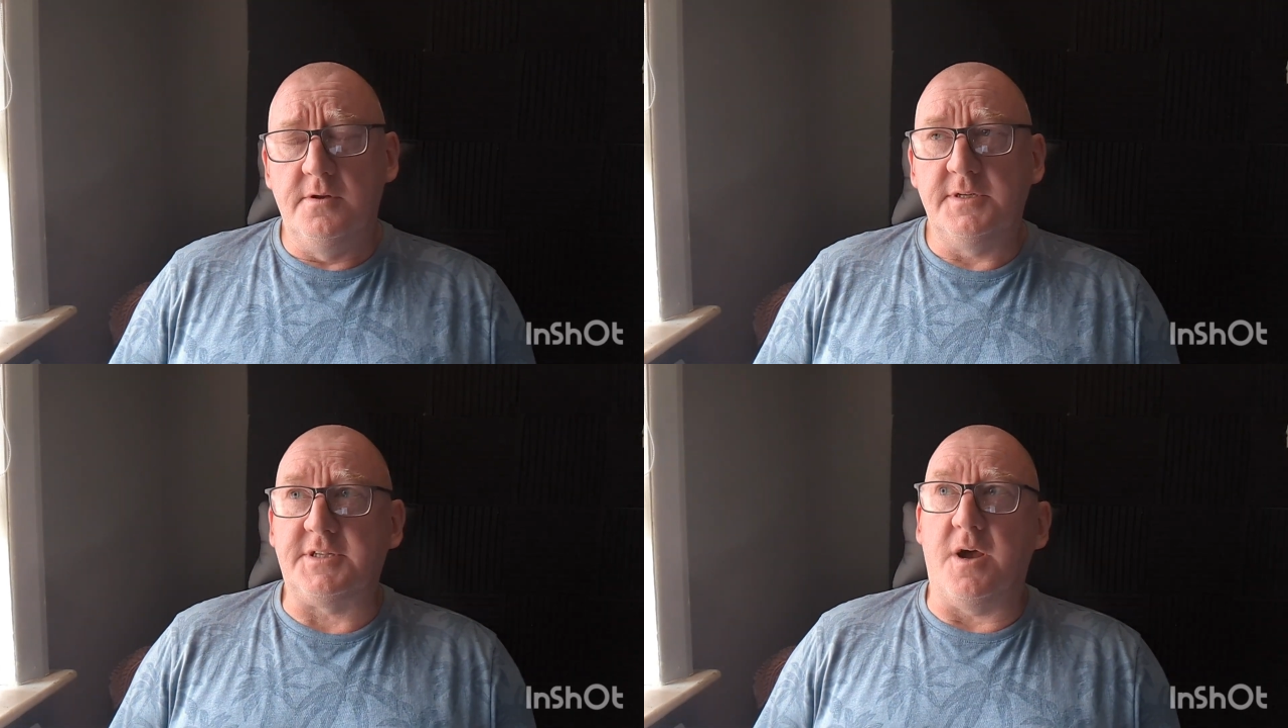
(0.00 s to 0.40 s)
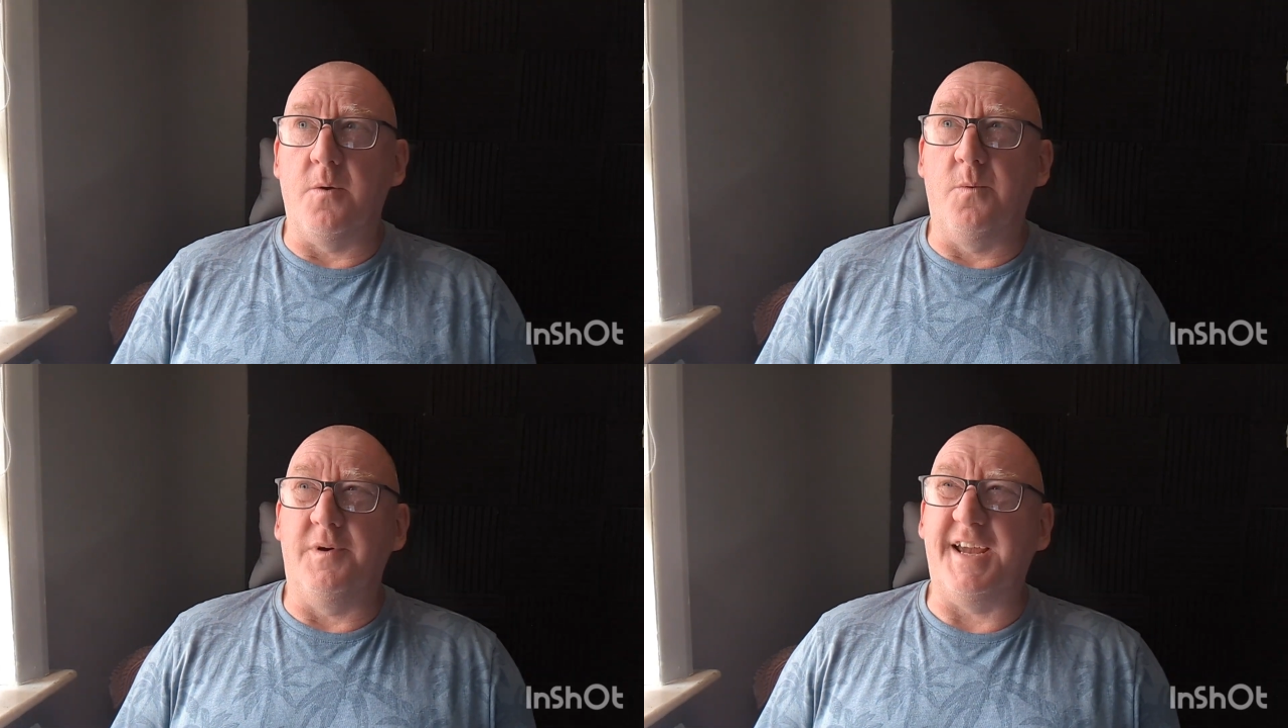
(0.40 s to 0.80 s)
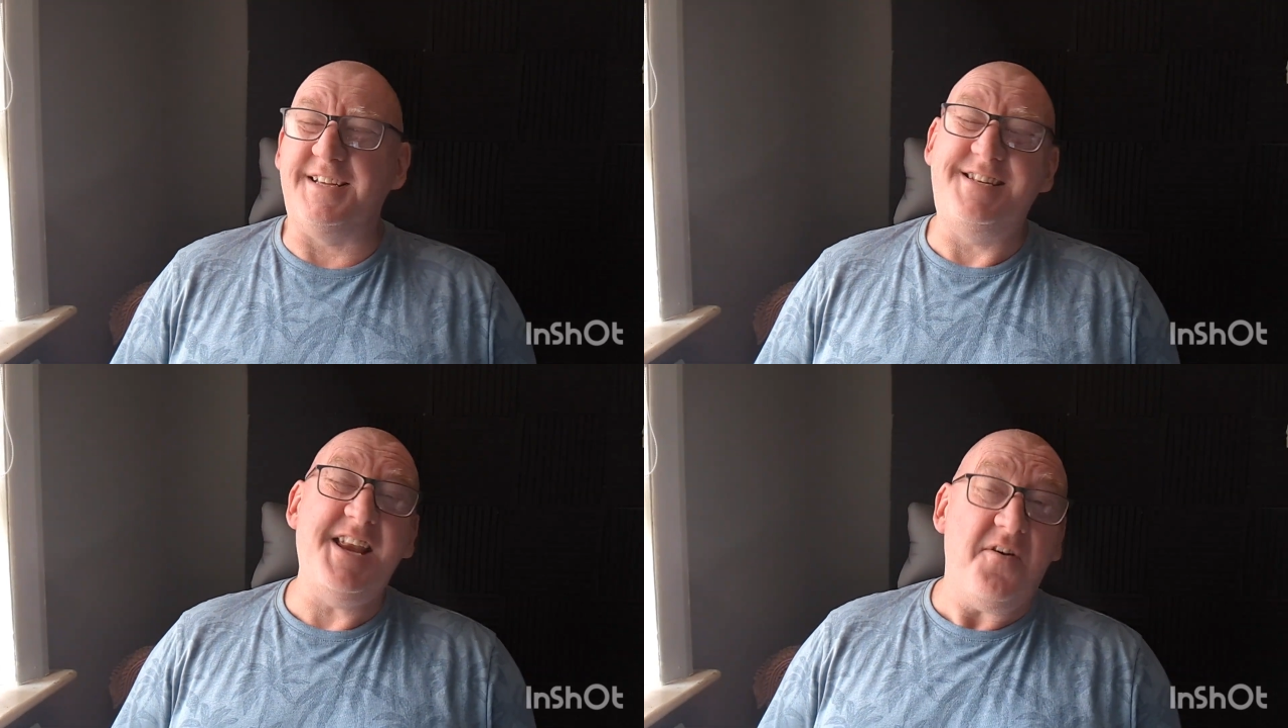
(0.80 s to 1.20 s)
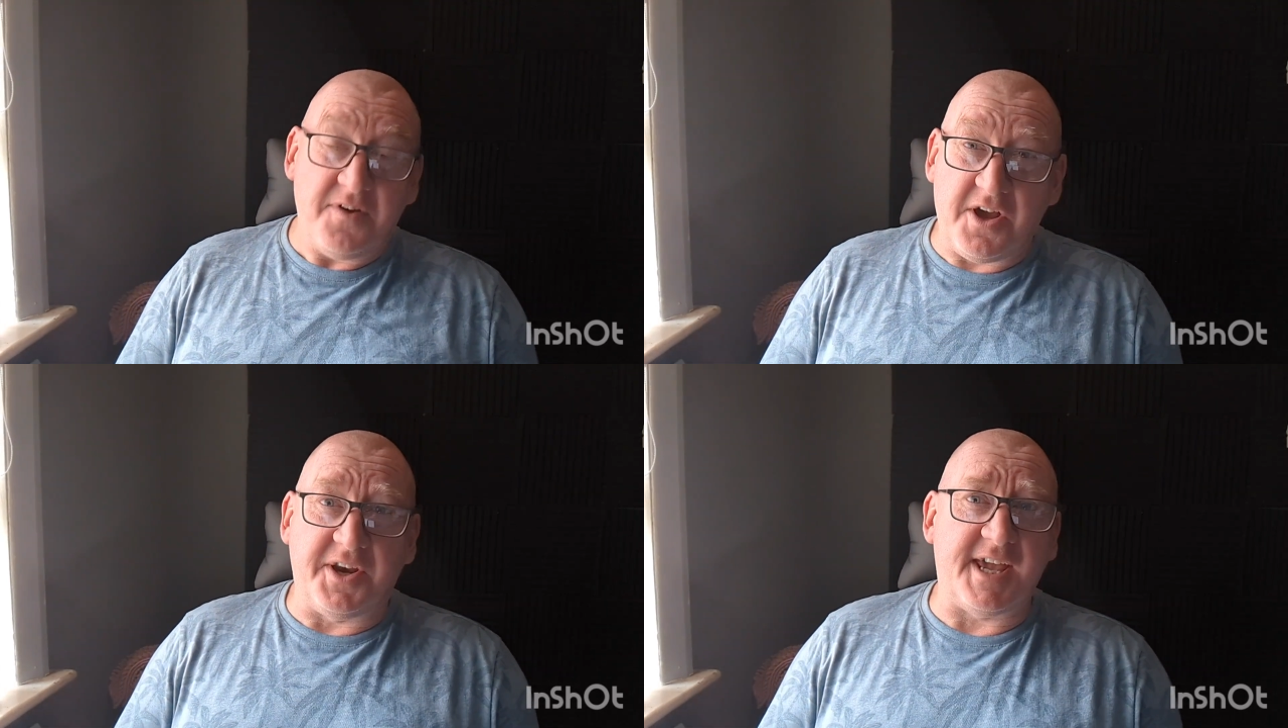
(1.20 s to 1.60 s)
so it's
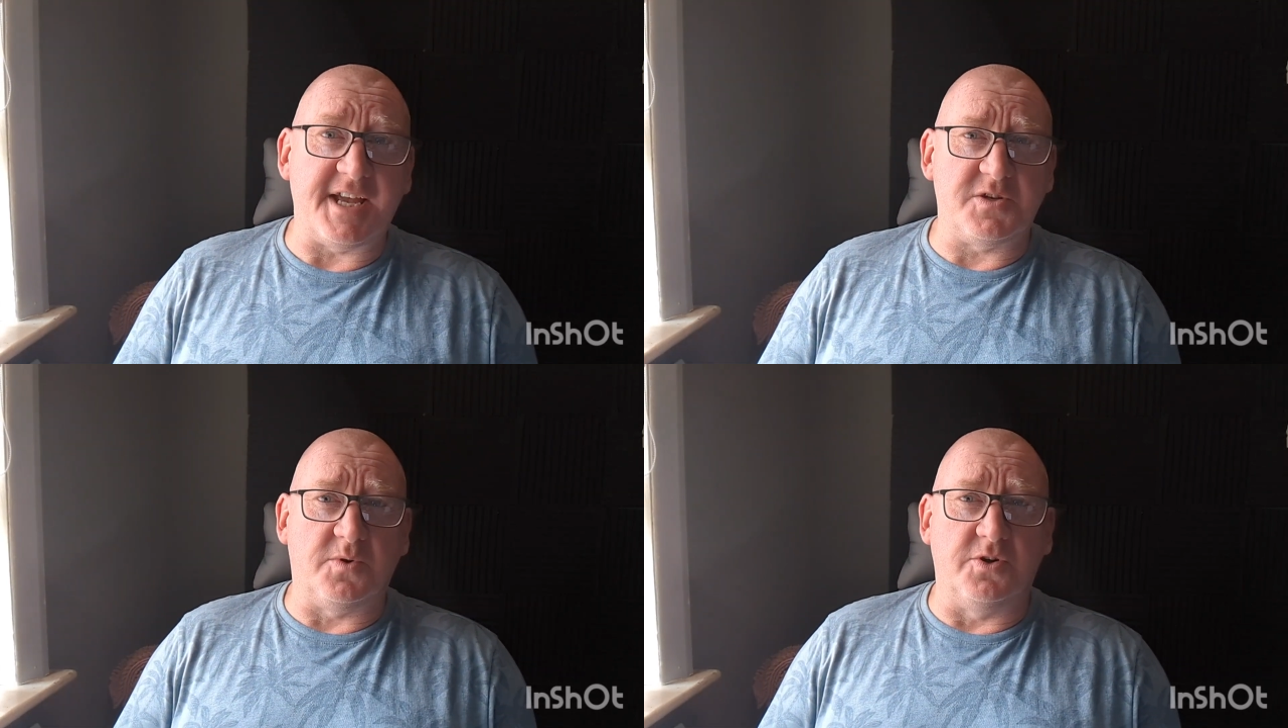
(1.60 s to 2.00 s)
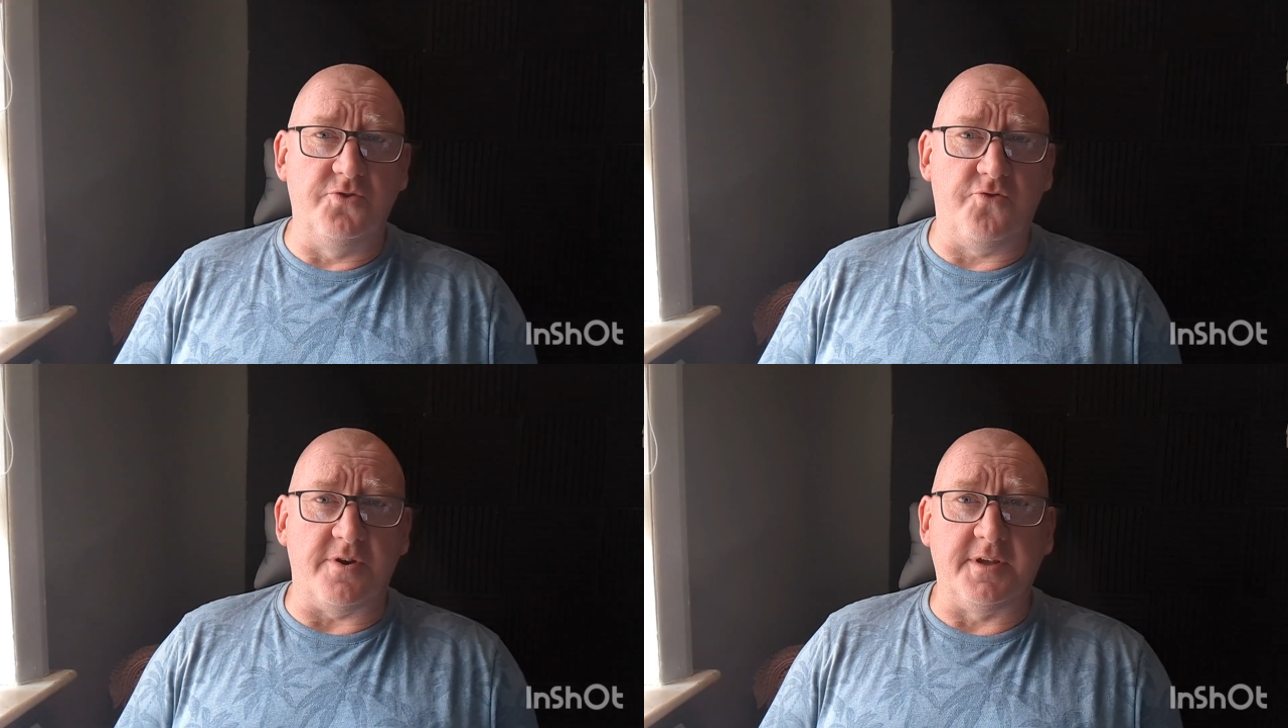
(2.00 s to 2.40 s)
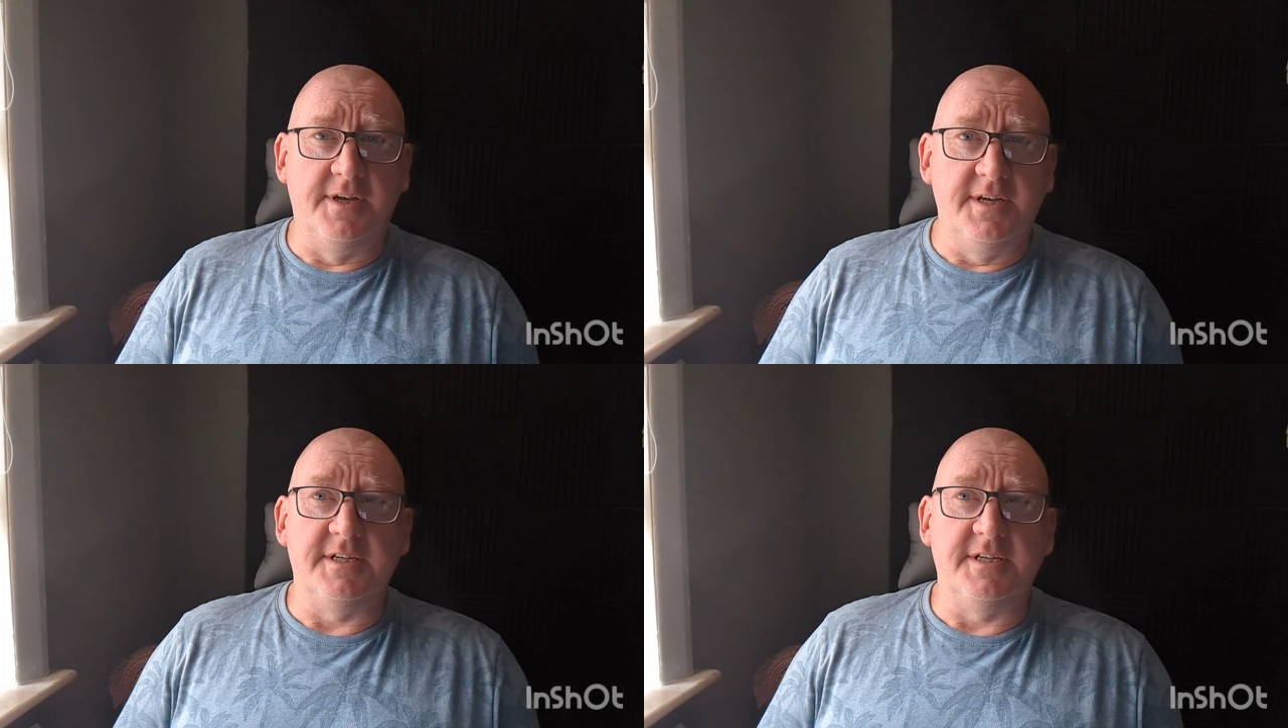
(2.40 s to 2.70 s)
never going to get to 100.